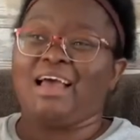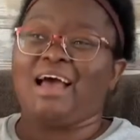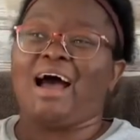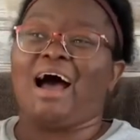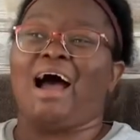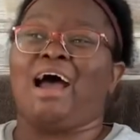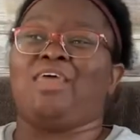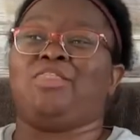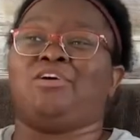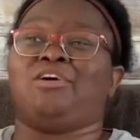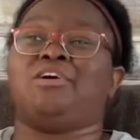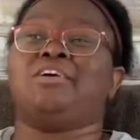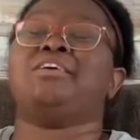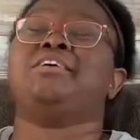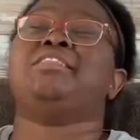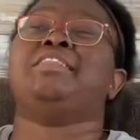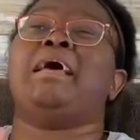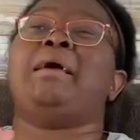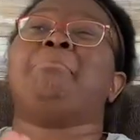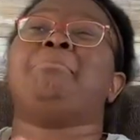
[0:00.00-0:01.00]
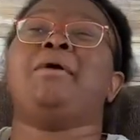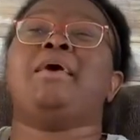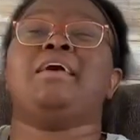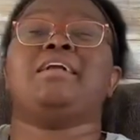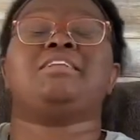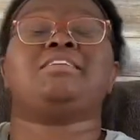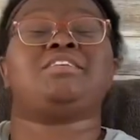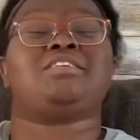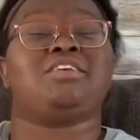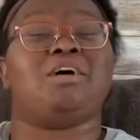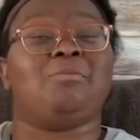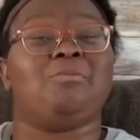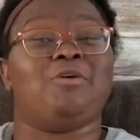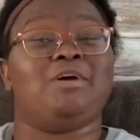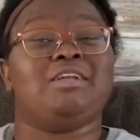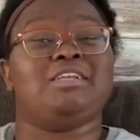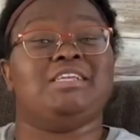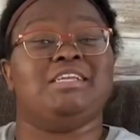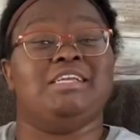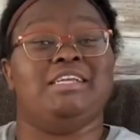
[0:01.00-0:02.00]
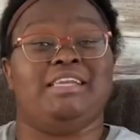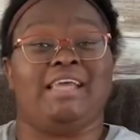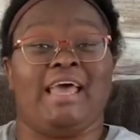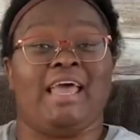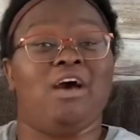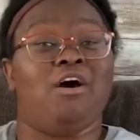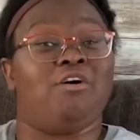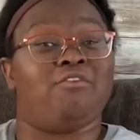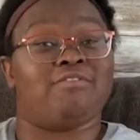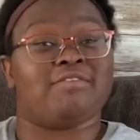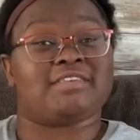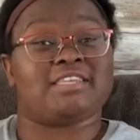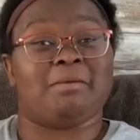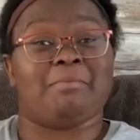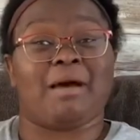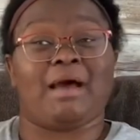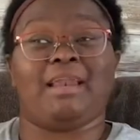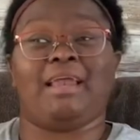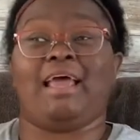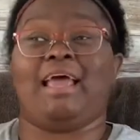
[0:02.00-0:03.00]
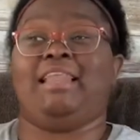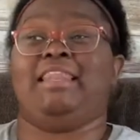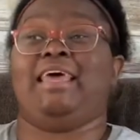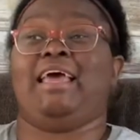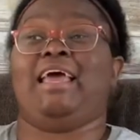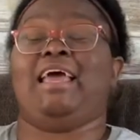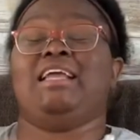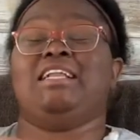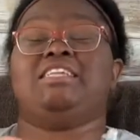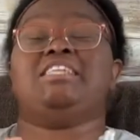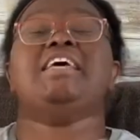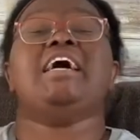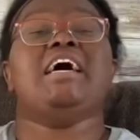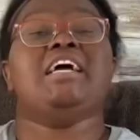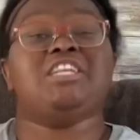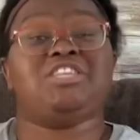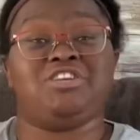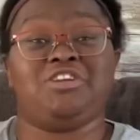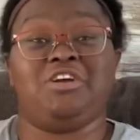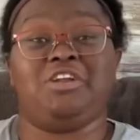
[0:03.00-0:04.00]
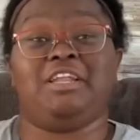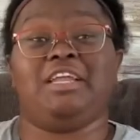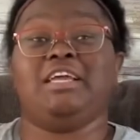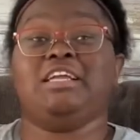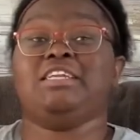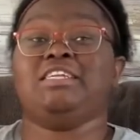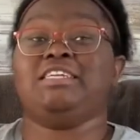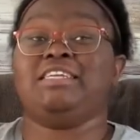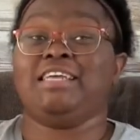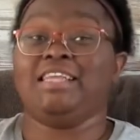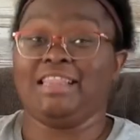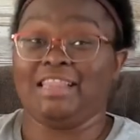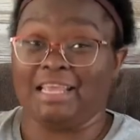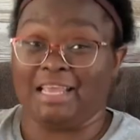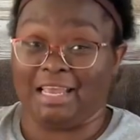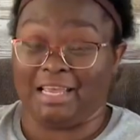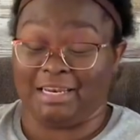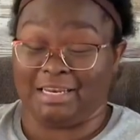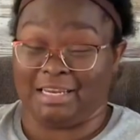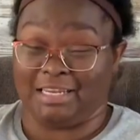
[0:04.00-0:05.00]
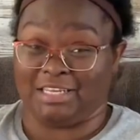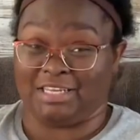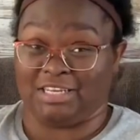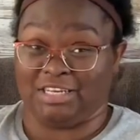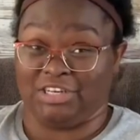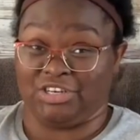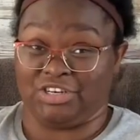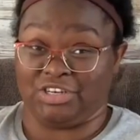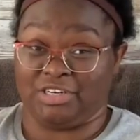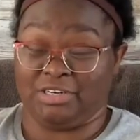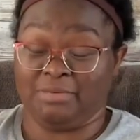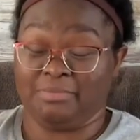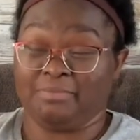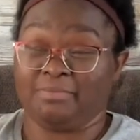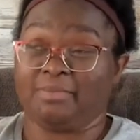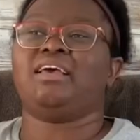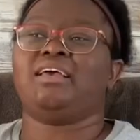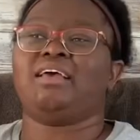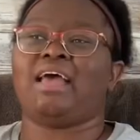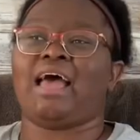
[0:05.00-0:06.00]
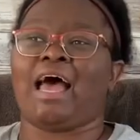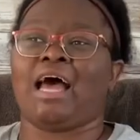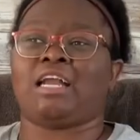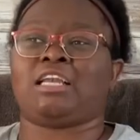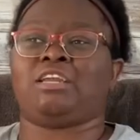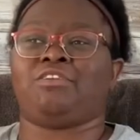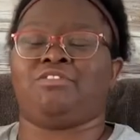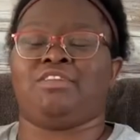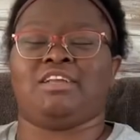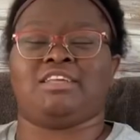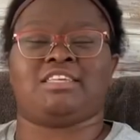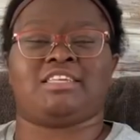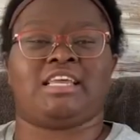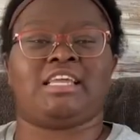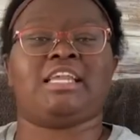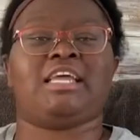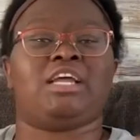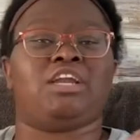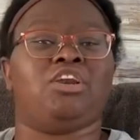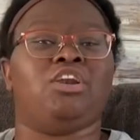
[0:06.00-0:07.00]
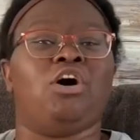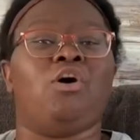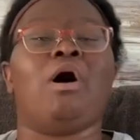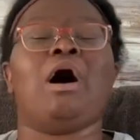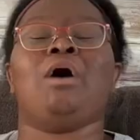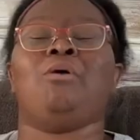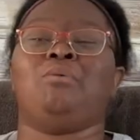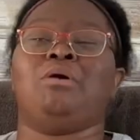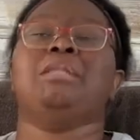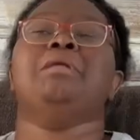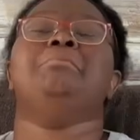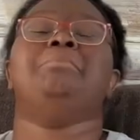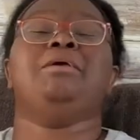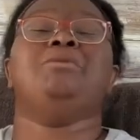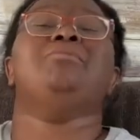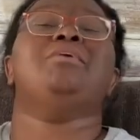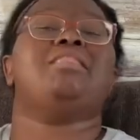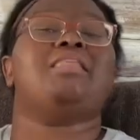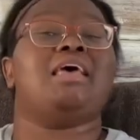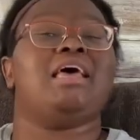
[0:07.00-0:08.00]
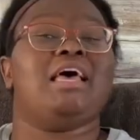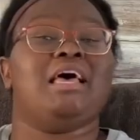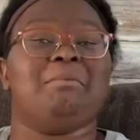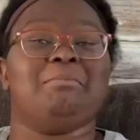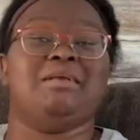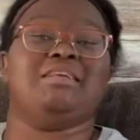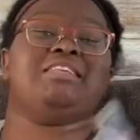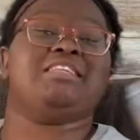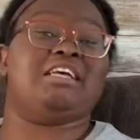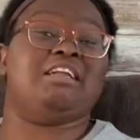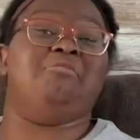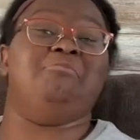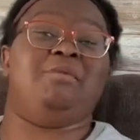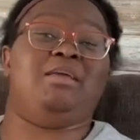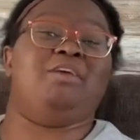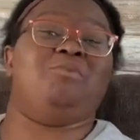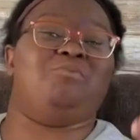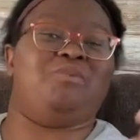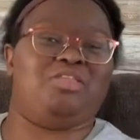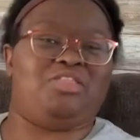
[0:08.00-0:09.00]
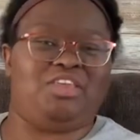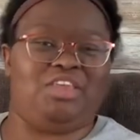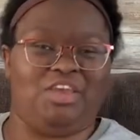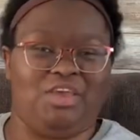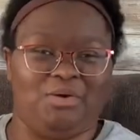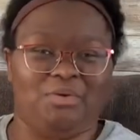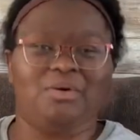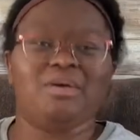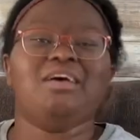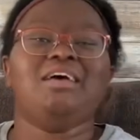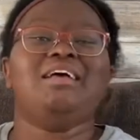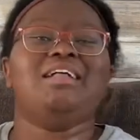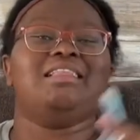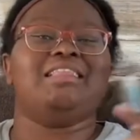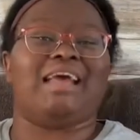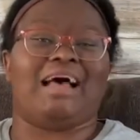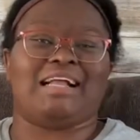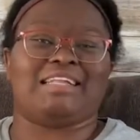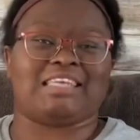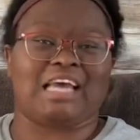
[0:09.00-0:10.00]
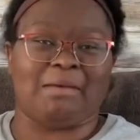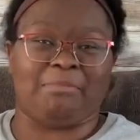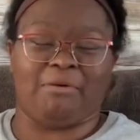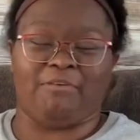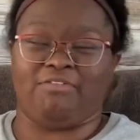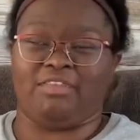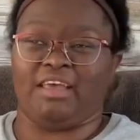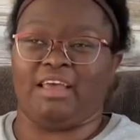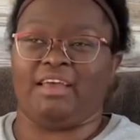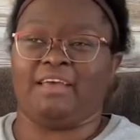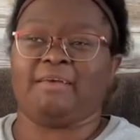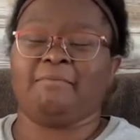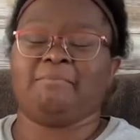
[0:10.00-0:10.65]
Either they picked someone to date over somebody and they intentionally did the decision, actively saying like, no, I want to be with him instead of being with you, that type of thing.